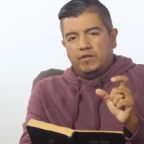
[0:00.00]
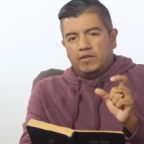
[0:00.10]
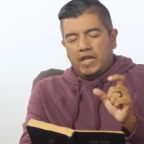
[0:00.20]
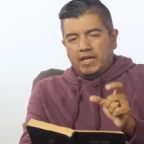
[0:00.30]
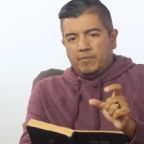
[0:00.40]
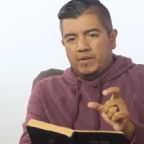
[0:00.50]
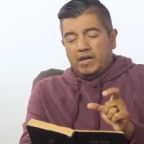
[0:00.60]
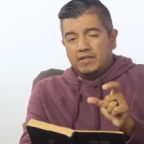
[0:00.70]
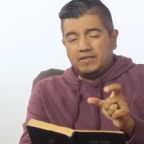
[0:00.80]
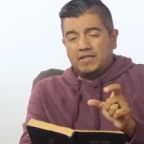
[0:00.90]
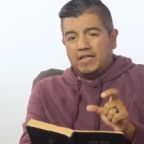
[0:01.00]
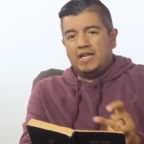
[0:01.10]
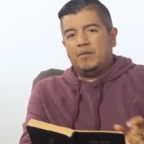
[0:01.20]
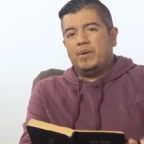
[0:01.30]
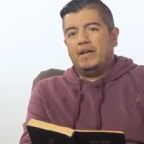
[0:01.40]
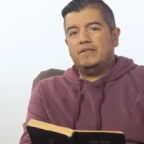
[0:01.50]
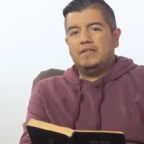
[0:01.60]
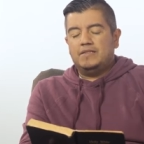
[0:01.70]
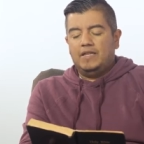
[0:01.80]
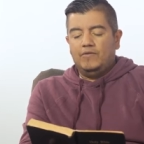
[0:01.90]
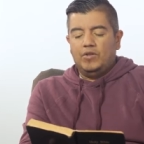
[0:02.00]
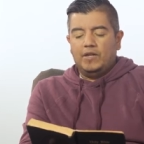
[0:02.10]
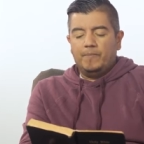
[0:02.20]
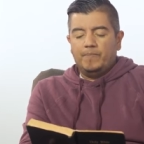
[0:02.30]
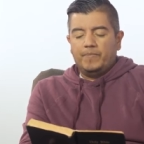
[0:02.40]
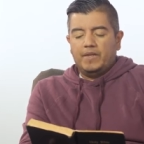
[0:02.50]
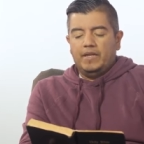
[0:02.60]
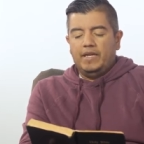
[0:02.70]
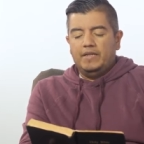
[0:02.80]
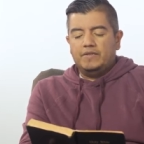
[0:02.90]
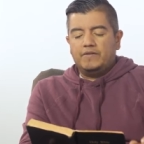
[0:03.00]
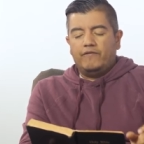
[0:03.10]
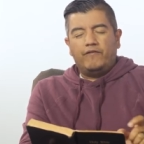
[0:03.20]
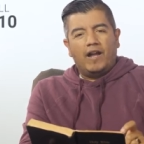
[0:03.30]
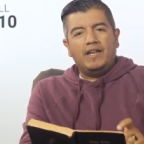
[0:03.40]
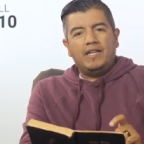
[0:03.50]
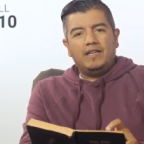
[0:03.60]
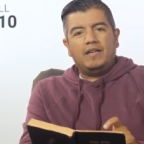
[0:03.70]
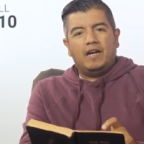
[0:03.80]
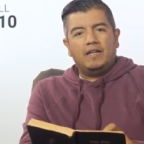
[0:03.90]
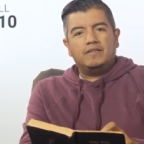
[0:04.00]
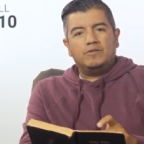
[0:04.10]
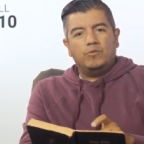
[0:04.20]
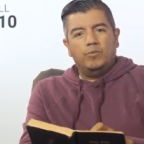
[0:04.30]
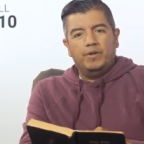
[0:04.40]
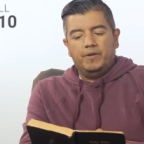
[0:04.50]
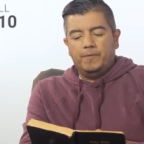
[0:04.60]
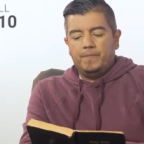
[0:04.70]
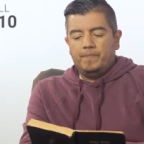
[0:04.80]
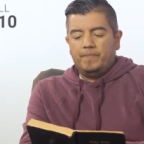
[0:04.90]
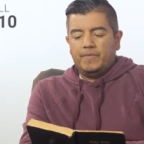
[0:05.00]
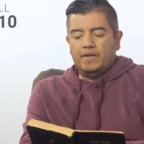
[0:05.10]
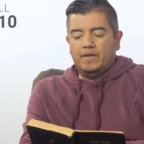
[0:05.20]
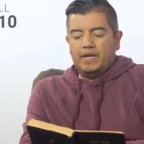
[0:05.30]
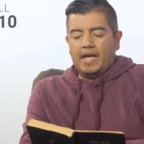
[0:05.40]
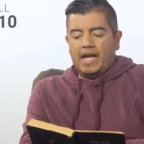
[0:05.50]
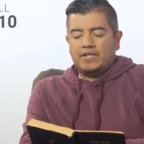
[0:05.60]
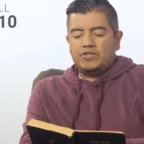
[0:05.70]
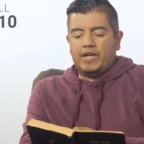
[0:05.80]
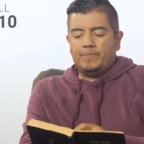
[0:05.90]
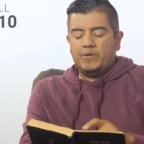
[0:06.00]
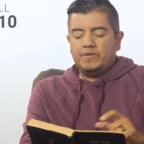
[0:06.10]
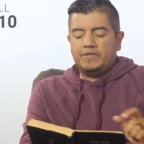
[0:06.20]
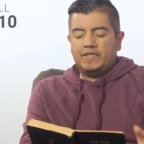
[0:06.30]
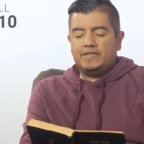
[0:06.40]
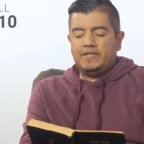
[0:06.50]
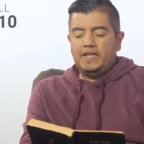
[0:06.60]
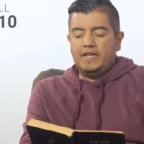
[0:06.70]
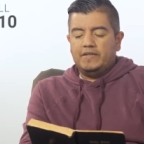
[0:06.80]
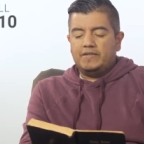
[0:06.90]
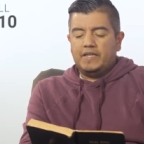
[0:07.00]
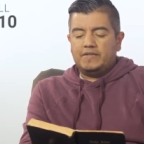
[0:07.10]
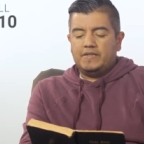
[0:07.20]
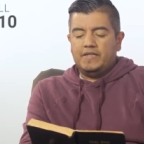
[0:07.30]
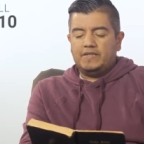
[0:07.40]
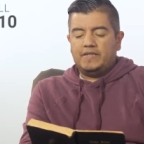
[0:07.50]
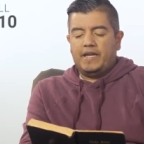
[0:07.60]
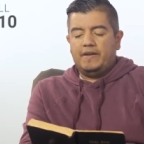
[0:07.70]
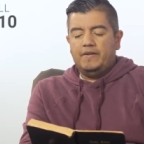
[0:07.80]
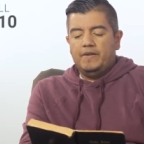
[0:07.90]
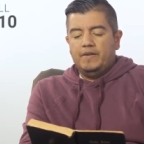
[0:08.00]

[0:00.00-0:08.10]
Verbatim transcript: think of us to think about this evening is finding God's will. Acts chapter 16 says this that